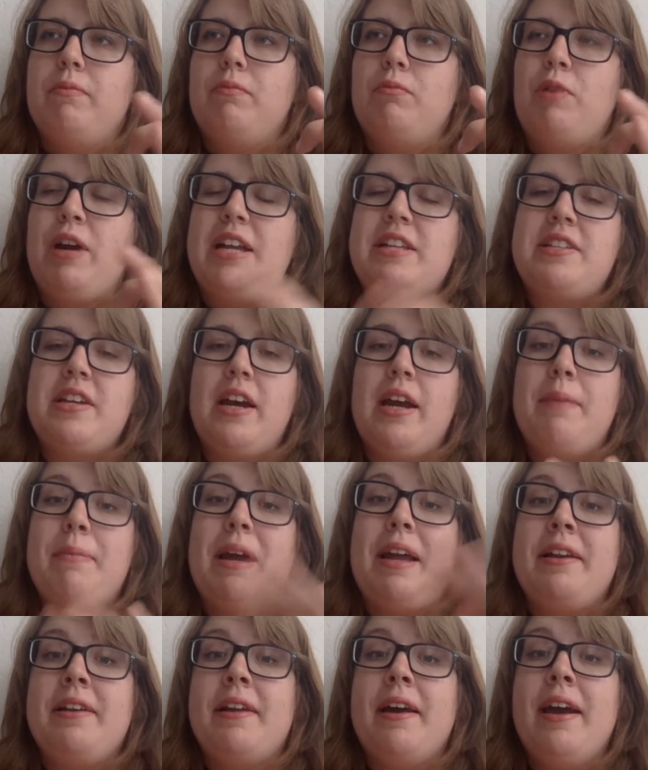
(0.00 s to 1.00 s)
wait time
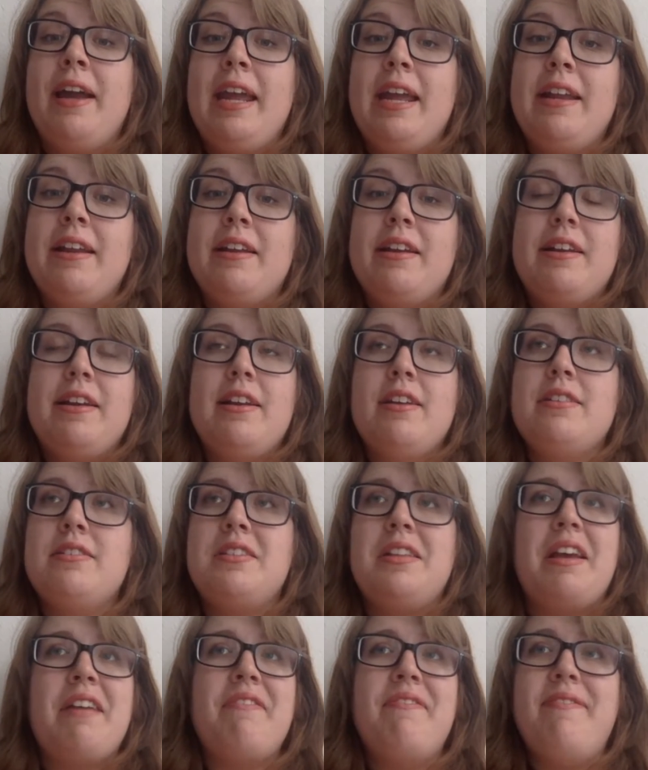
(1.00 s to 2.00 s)
at night is
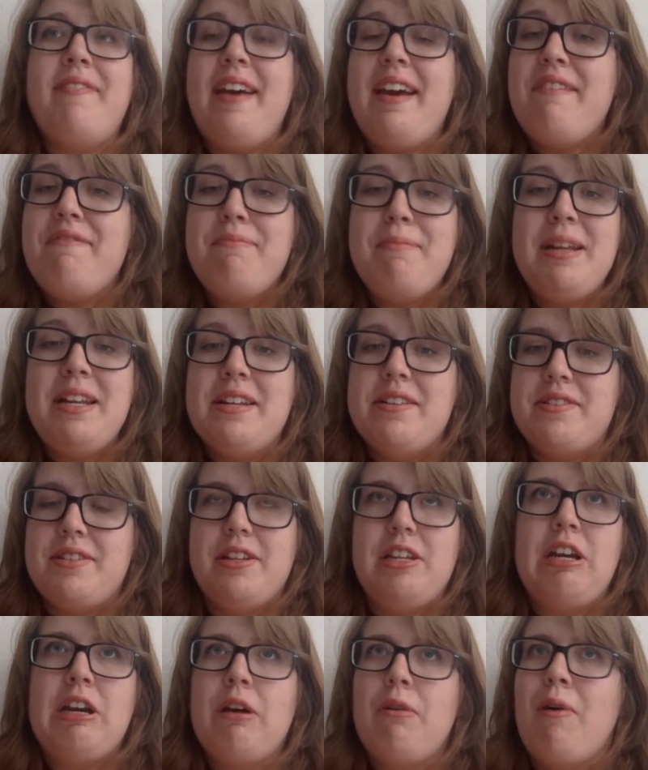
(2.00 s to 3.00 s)
like 5 minutes, and
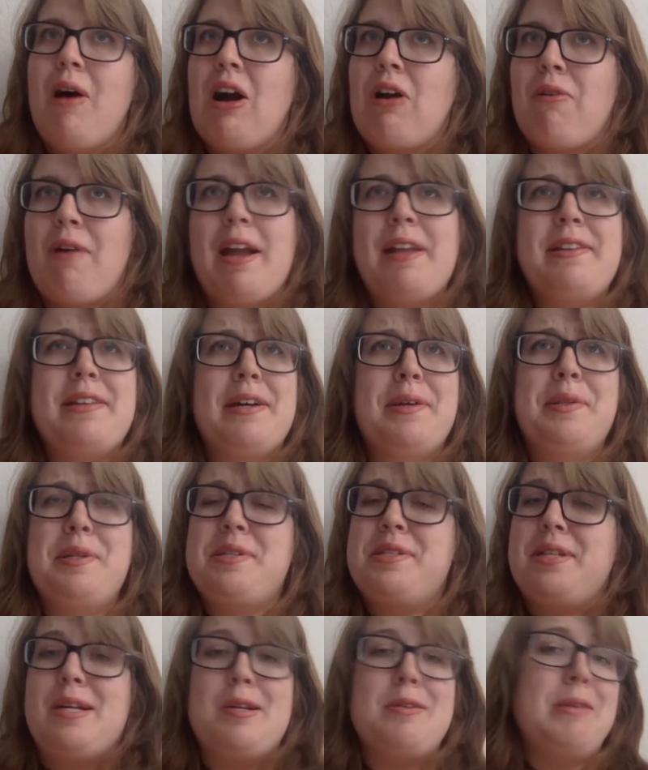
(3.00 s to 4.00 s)
you can walk right down the
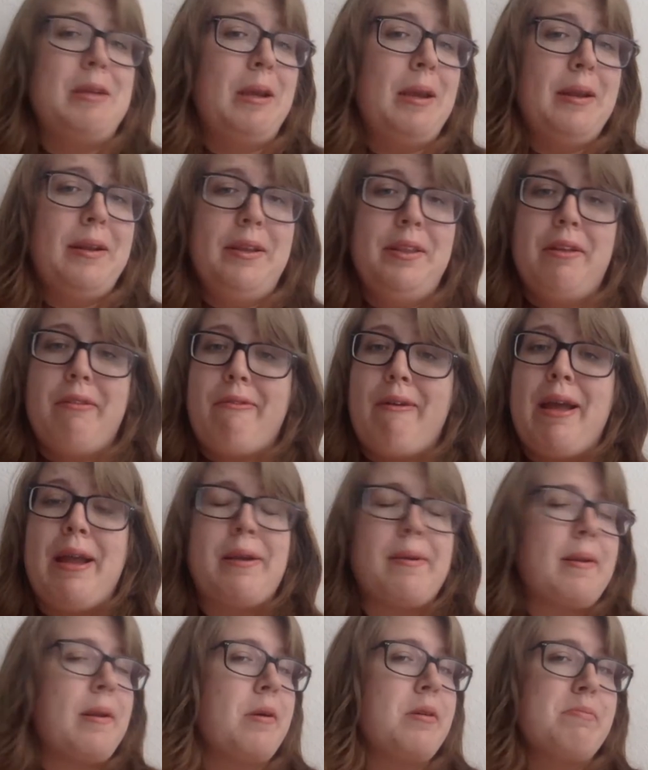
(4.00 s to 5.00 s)
stairs and get on the
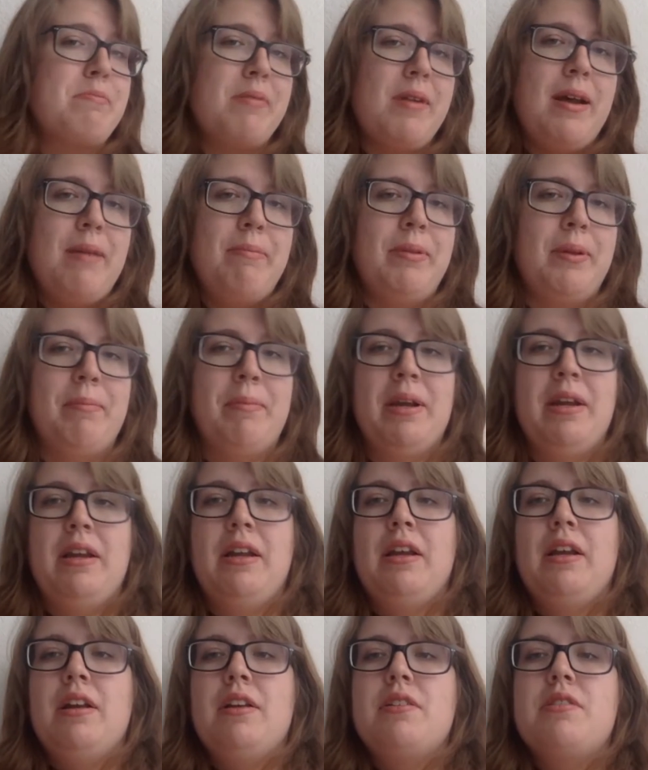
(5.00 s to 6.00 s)
ride no problem.
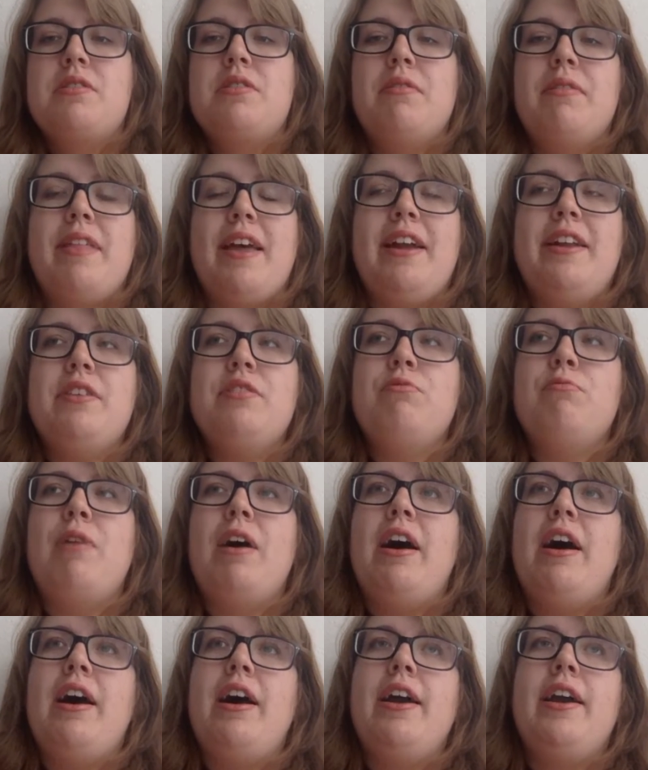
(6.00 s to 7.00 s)
So that is
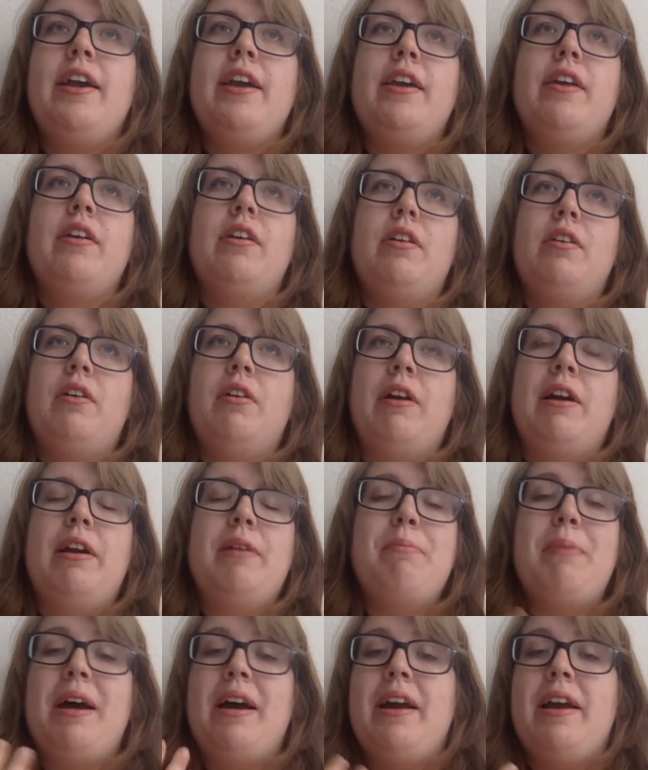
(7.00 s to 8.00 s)
why, or
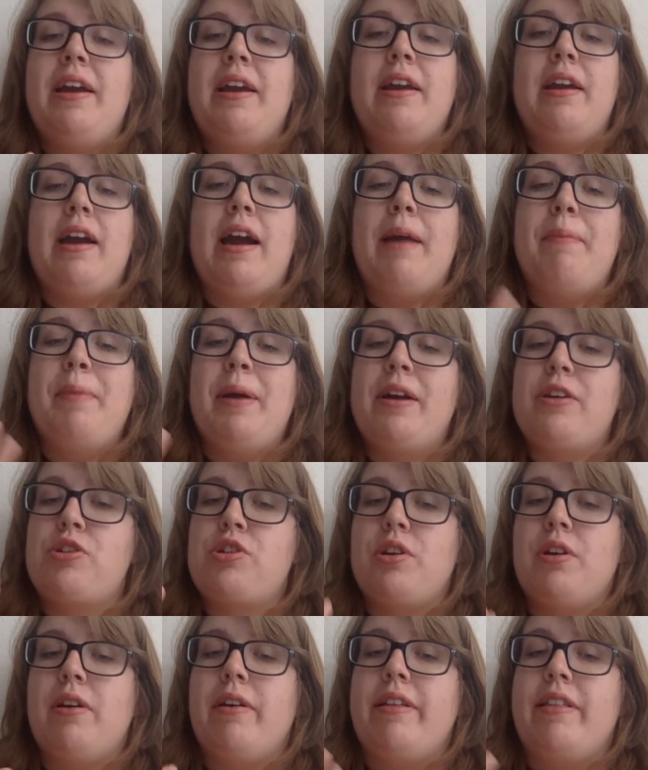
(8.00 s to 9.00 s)
I'm not
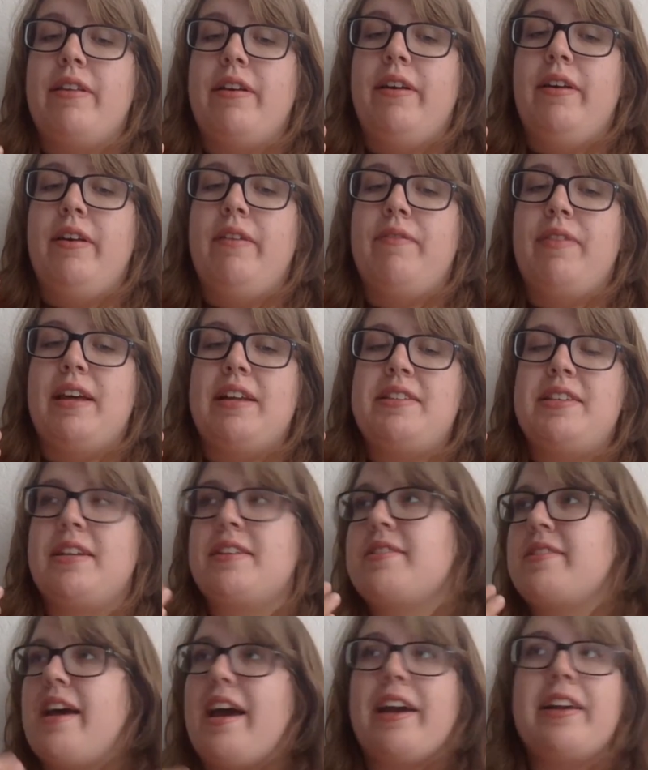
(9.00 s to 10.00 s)
sure if that's
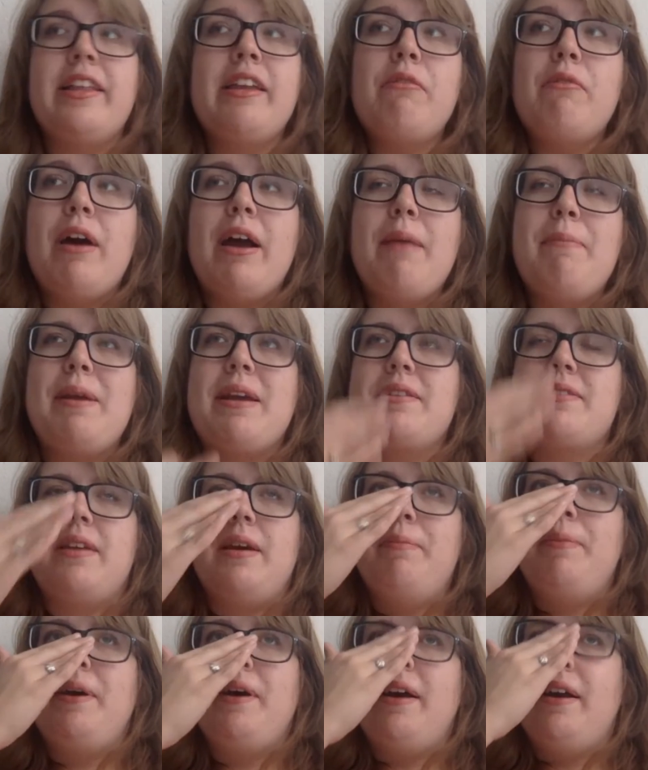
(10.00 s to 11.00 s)
exactly why, because
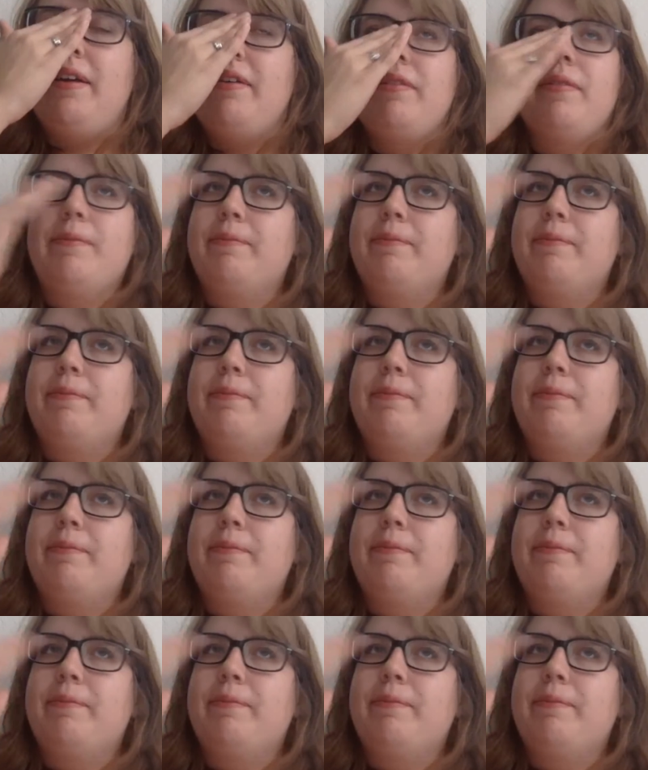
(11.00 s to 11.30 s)
I'm not